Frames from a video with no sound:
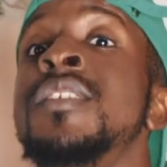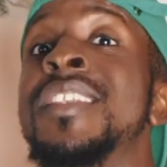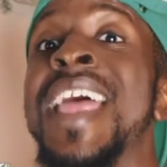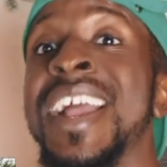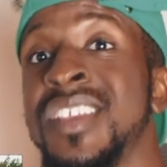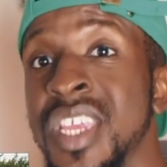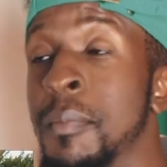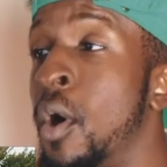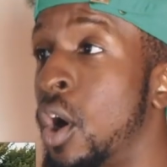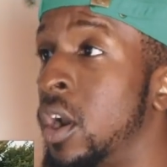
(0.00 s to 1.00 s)
Neck to the
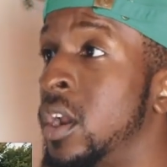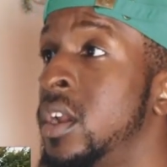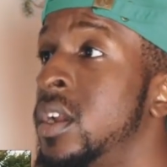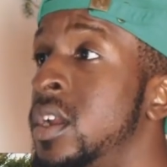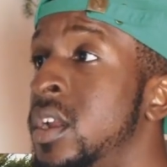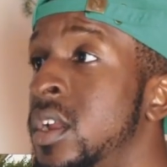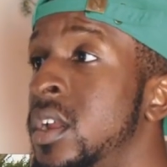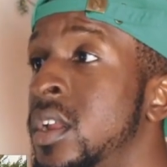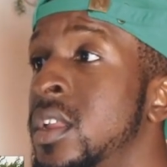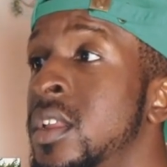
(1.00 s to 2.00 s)
bar,
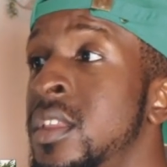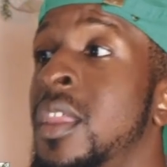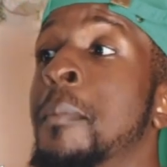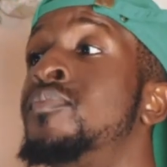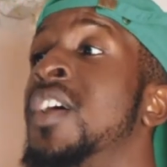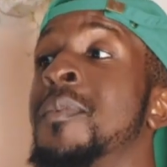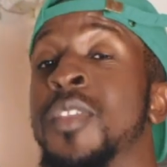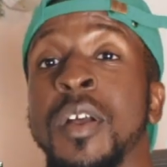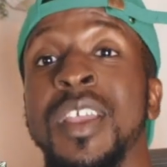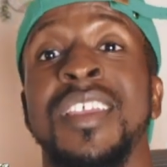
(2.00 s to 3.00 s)

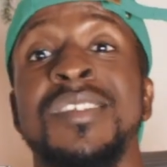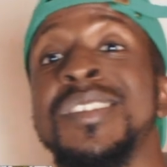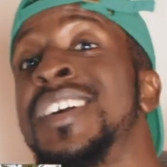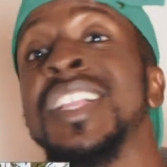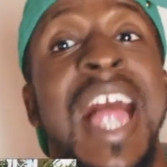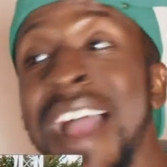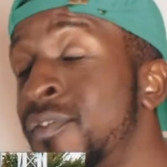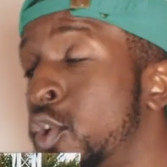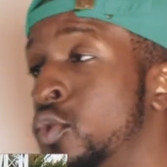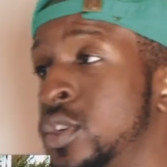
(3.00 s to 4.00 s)
the
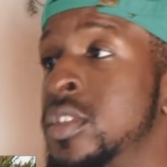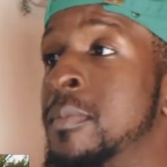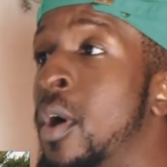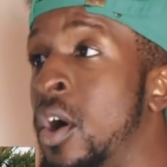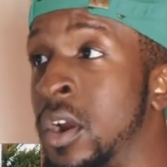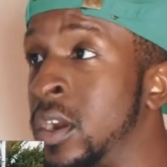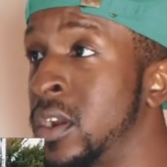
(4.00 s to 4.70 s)
clavicle to the bar.